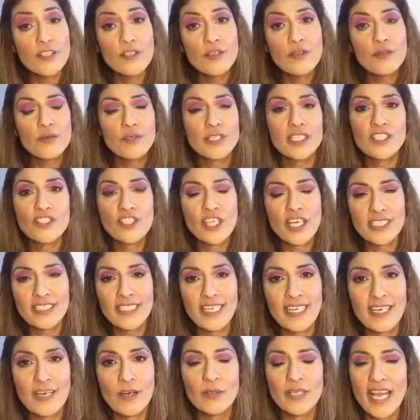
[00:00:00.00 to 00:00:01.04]
You can check
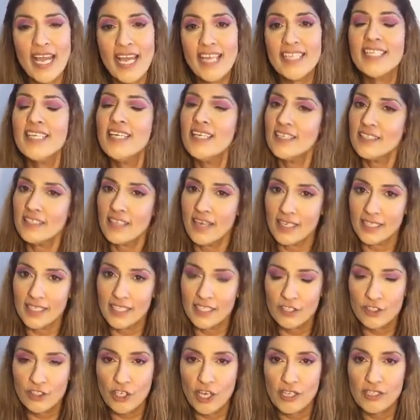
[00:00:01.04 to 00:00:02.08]
that out at
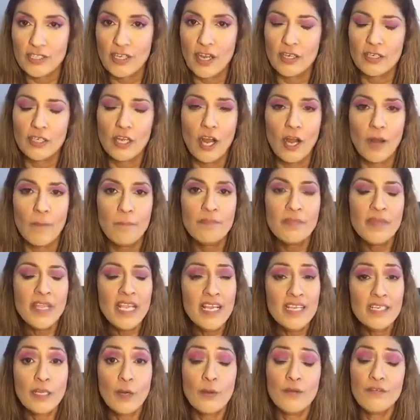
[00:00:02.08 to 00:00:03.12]
nadiyashah.com.
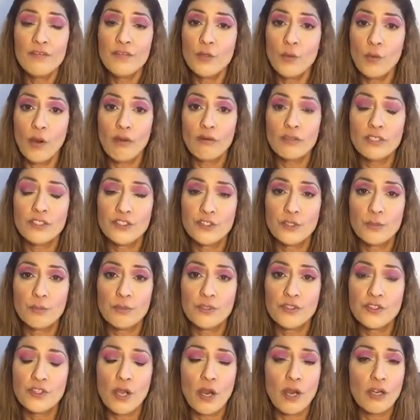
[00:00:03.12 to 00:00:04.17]
Now, if you are a
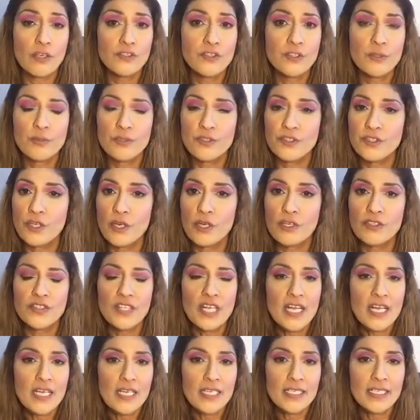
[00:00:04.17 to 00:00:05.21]
superstar,
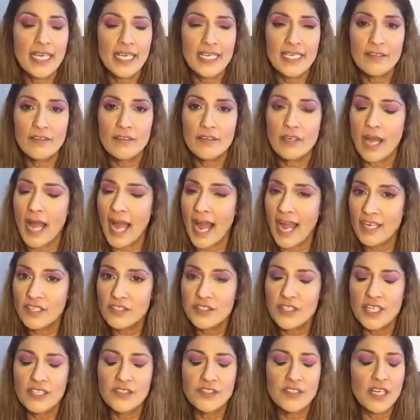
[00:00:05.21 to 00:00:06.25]
superstars get
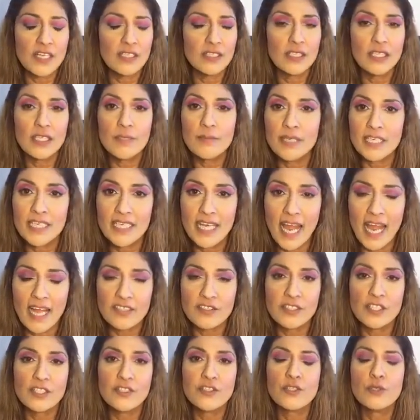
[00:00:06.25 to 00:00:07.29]
access, unlimited
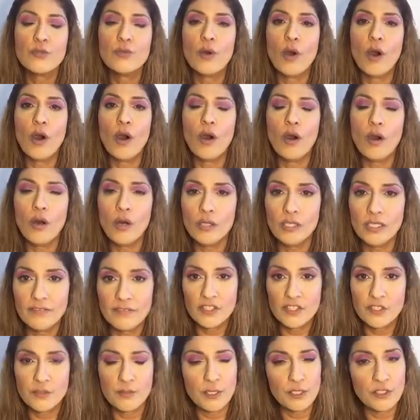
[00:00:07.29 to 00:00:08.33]
access to all
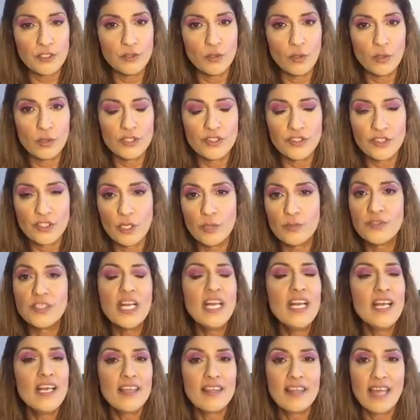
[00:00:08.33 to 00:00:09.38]
special horoscopes
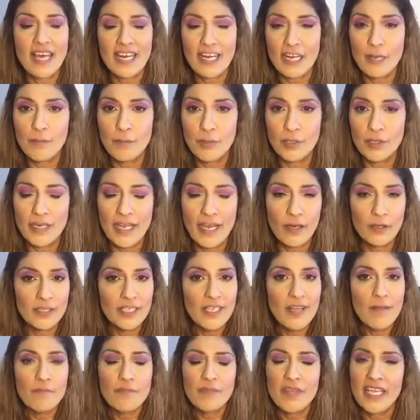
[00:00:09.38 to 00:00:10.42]
that I put
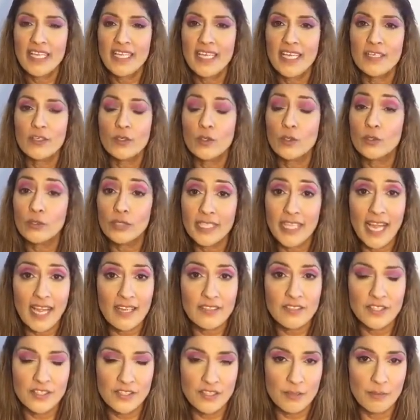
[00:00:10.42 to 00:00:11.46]
out. They get early
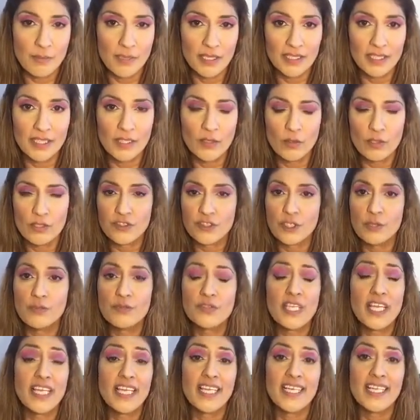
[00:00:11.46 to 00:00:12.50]
access to monthly horoscopes.
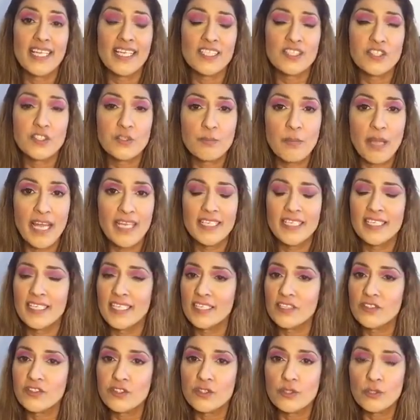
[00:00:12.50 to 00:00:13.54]
They get expanded,
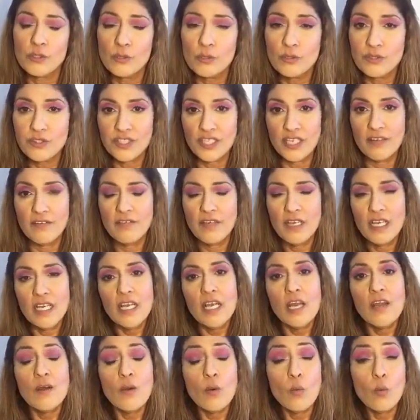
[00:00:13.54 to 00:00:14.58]
exclusive
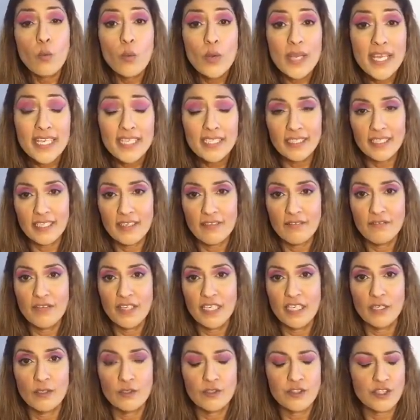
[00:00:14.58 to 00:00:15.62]
weekly
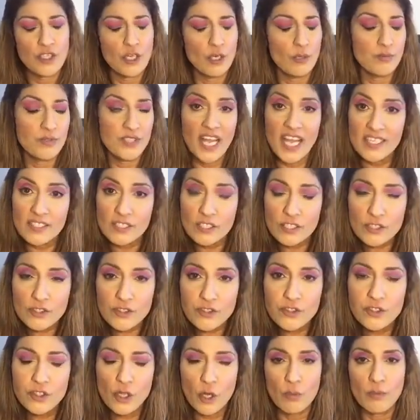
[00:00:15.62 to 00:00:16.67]
video scopes and
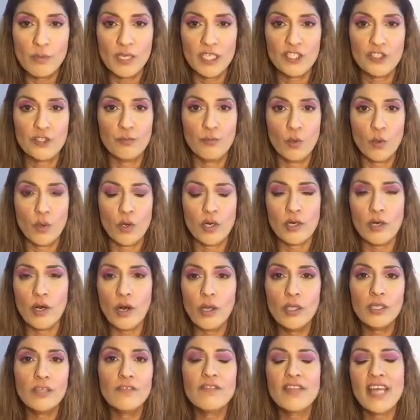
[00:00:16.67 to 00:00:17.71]
so much more.
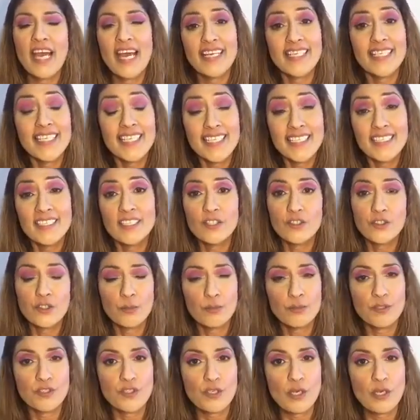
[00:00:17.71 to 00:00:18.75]
All of that in the
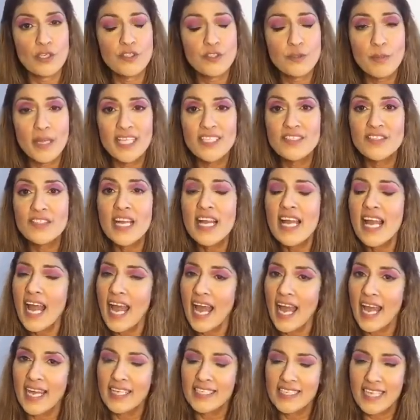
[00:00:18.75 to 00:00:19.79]
superstar space
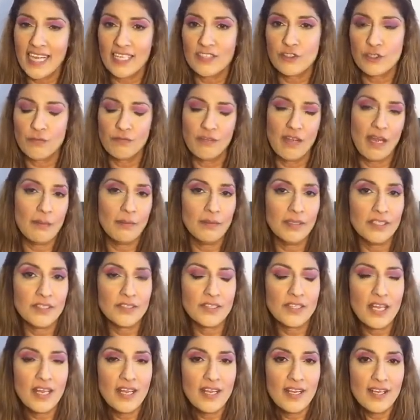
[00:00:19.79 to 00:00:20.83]
at
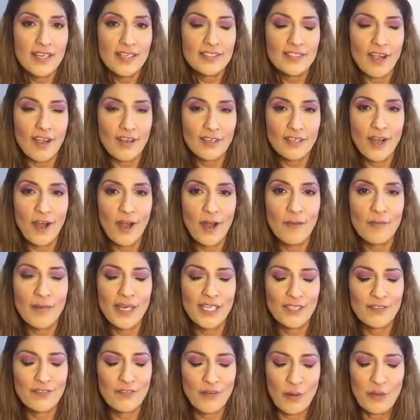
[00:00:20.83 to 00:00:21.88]
astrofabulous.com. I
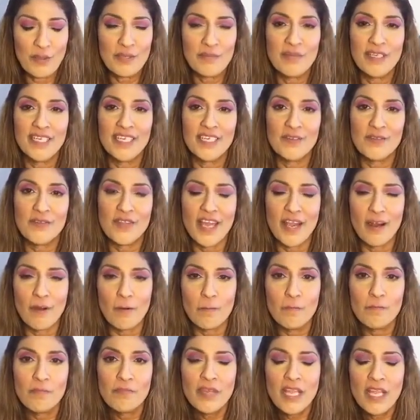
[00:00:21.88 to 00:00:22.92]
look forward to meeting you
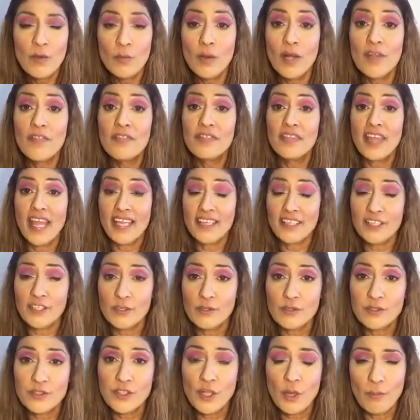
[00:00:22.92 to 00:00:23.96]
there. Well, thank
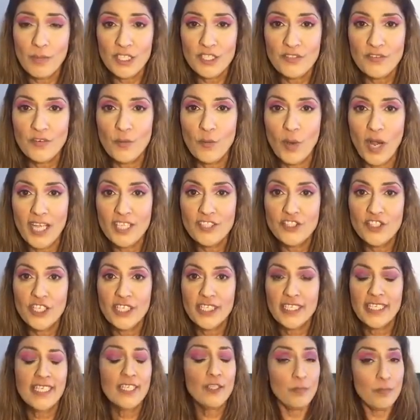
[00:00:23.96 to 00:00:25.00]
you so much for
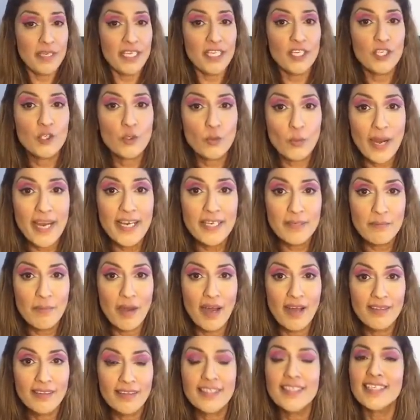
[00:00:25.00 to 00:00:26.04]
watching. It'll be a great
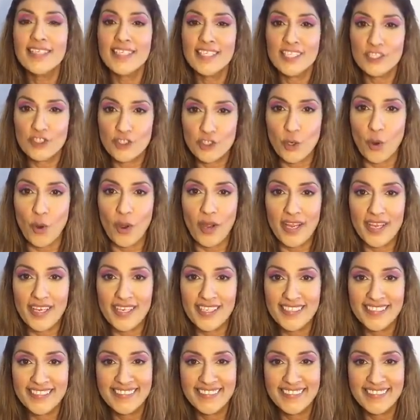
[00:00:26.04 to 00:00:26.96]
month. Enjoy.